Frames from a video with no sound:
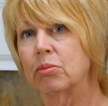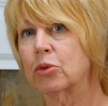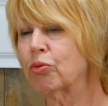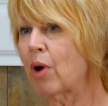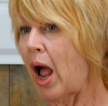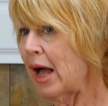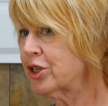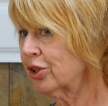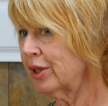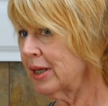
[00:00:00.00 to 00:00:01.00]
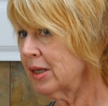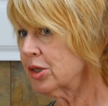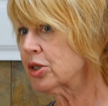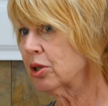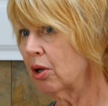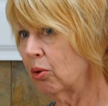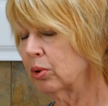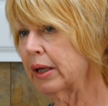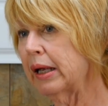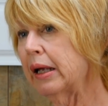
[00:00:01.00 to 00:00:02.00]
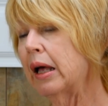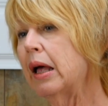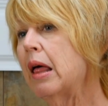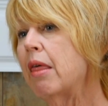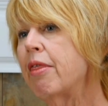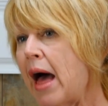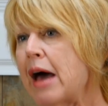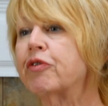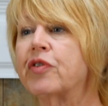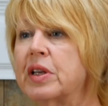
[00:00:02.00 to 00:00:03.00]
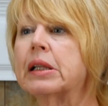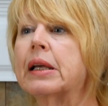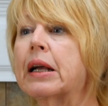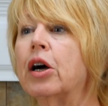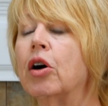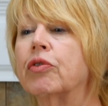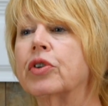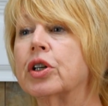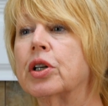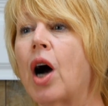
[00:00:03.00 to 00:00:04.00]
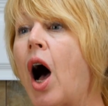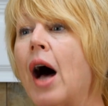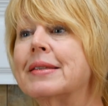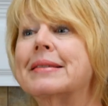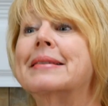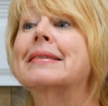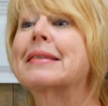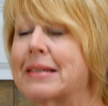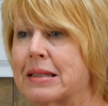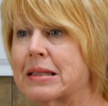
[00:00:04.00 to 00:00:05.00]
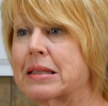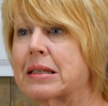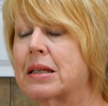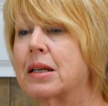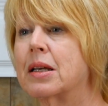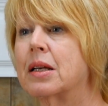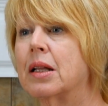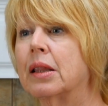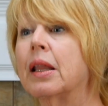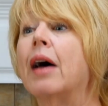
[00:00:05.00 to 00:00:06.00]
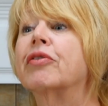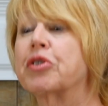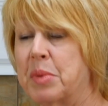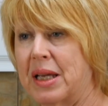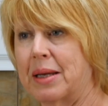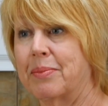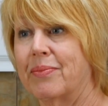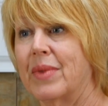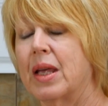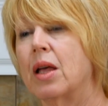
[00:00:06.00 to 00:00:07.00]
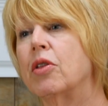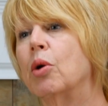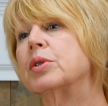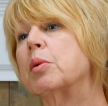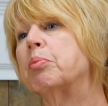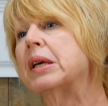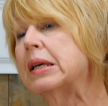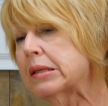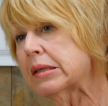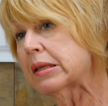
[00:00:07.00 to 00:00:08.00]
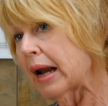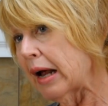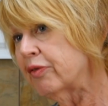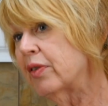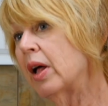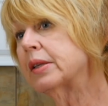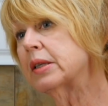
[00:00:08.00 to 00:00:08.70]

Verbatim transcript: gradually, slowly, that feeling of God's distance left me. There was a peace that I felt